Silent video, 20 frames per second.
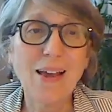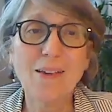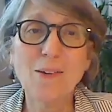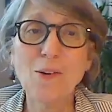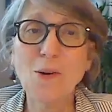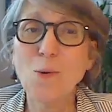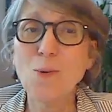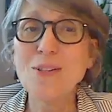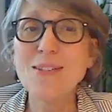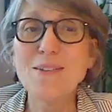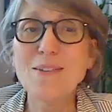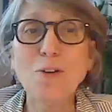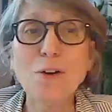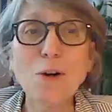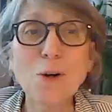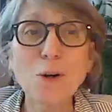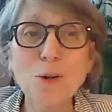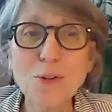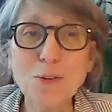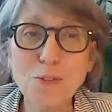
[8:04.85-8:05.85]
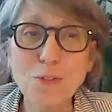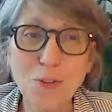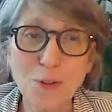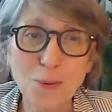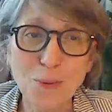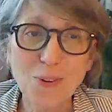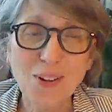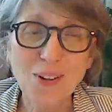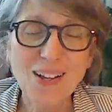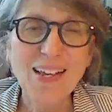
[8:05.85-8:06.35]
No one's ever heard of
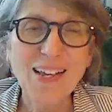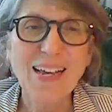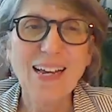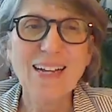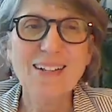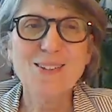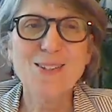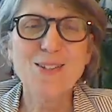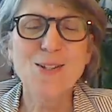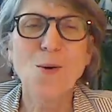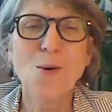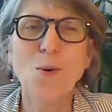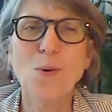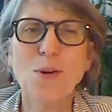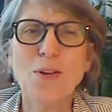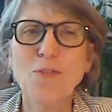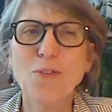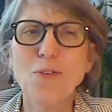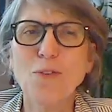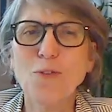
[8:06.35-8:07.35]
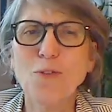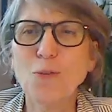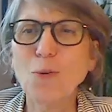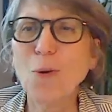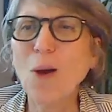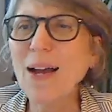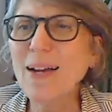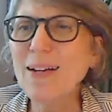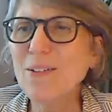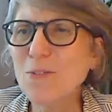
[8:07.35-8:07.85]
you. And so if you
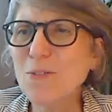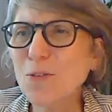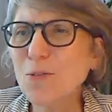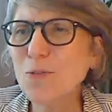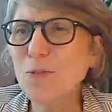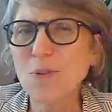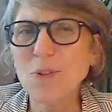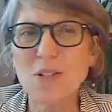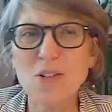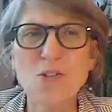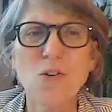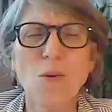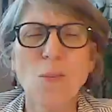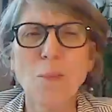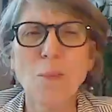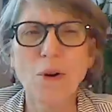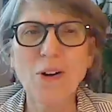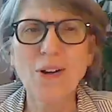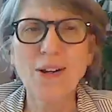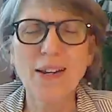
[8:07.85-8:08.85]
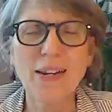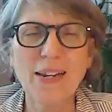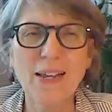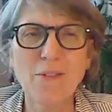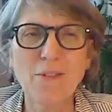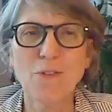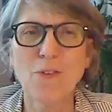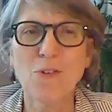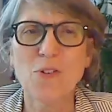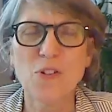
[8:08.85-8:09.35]
try to do traditional
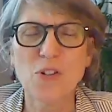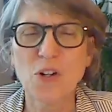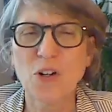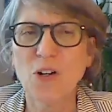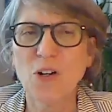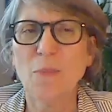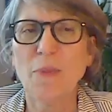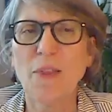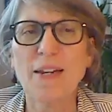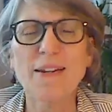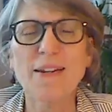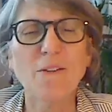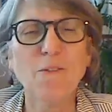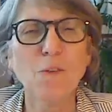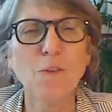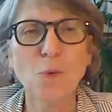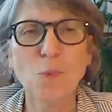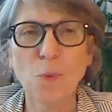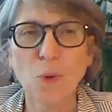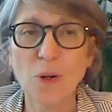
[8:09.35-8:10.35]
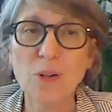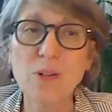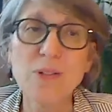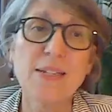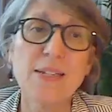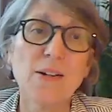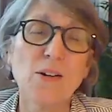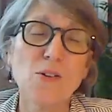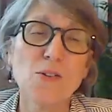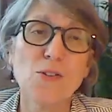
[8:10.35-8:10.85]
marketing for a startup, that never
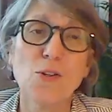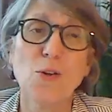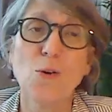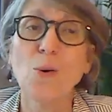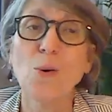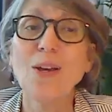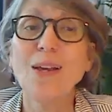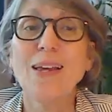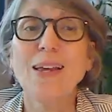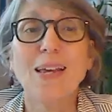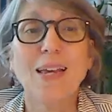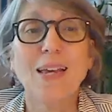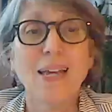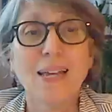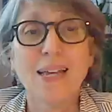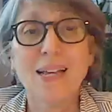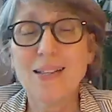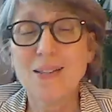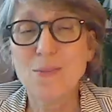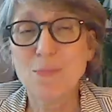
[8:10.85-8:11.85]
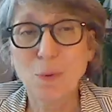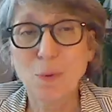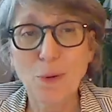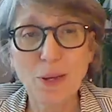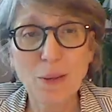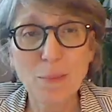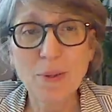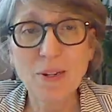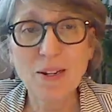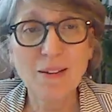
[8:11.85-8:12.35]
works. And also it's
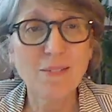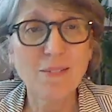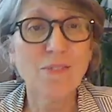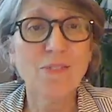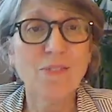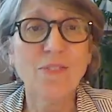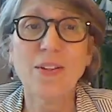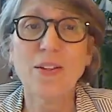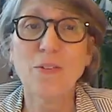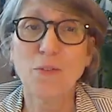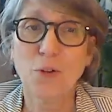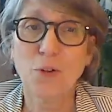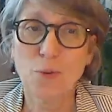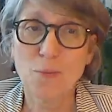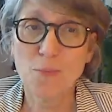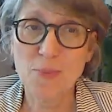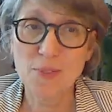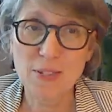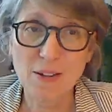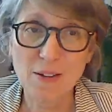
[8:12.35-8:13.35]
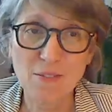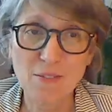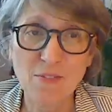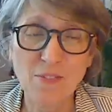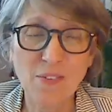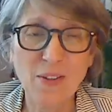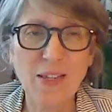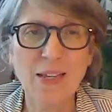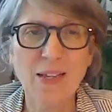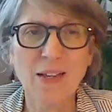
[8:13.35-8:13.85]
prohibitive in terms
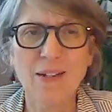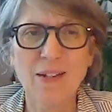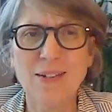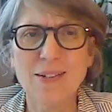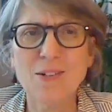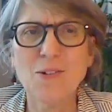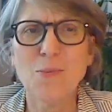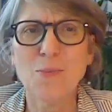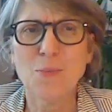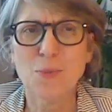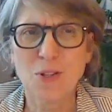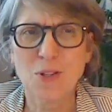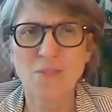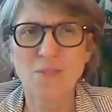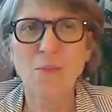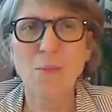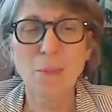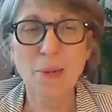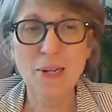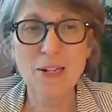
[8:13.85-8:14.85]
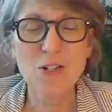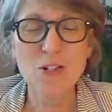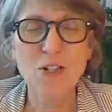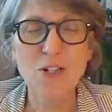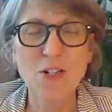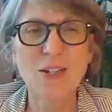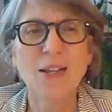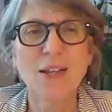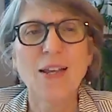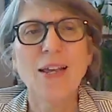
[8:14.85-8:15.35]
of a
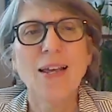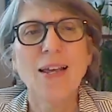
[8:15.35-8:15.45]
budget.